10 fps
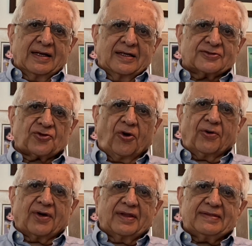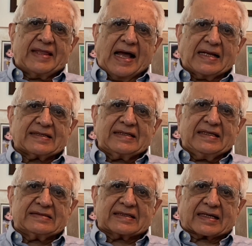So that
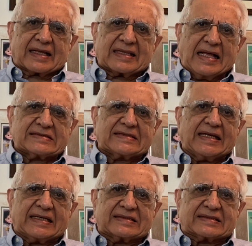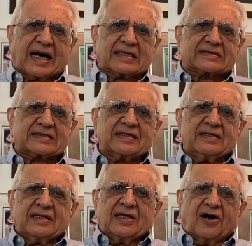is a classic task
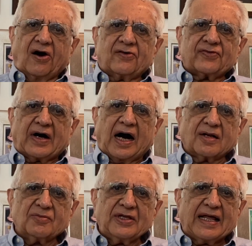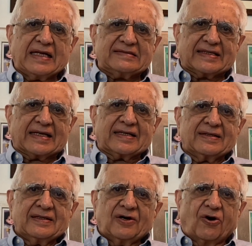of harmonizing
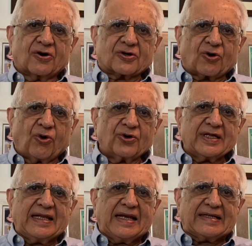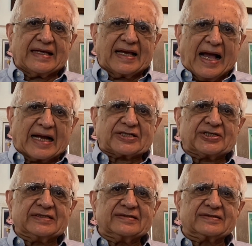or coordinating
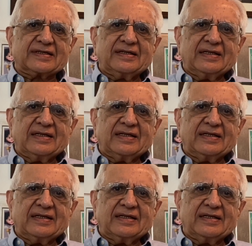actions